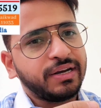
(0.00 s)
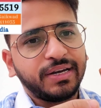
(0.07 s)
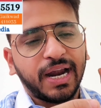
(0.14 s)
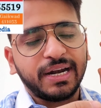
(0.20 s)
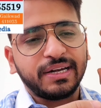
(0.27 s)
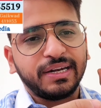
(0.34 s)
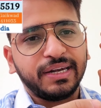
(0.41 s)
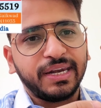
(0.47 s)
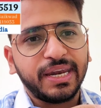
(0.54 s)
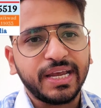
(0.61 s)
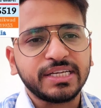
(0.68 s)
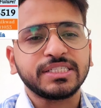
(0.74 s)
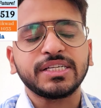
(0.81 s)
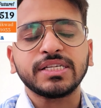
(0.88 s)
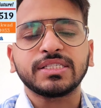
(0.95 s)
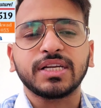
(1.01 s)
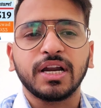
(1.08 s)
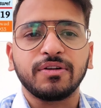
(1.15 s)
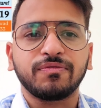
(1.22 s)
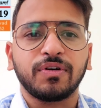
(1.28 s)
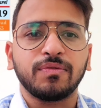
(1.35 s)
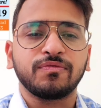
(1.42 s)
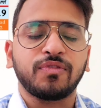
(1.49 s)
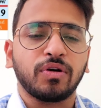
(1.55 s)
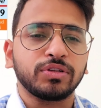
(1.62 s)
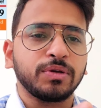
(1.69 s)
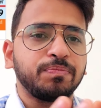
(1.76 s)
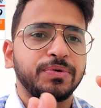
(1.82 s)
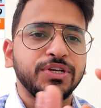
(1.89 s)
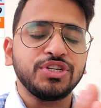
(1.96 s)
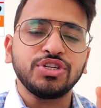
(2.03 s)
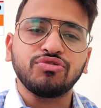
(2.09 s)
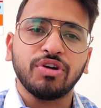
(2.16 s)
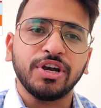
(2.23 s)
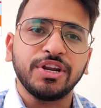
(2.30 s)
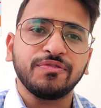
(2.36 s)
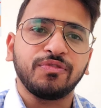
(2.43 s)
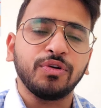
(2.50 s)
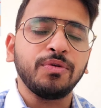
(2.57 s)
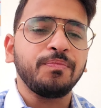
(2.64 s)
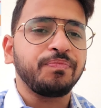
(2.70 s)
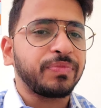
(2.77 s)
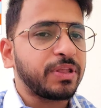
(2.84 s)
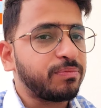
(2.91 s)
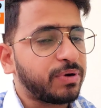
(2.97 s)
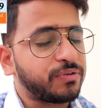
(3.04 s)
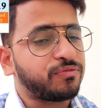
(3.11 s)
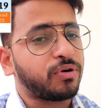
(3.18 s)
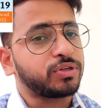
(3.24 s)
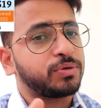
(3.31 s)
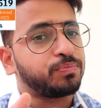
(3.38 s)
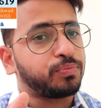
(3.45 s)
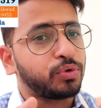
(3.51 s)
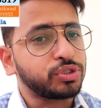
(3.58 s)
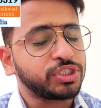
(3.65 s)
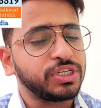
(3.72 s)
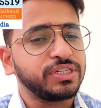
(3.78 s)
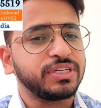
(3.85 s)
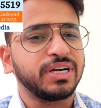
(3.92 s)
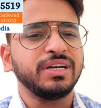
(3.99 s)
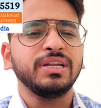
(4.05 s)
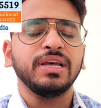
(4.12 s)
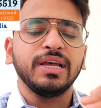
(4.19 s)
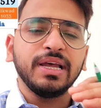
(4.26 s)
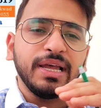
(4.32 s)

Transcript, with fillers: that next is confirmed for the pg 24 but for the post-intern,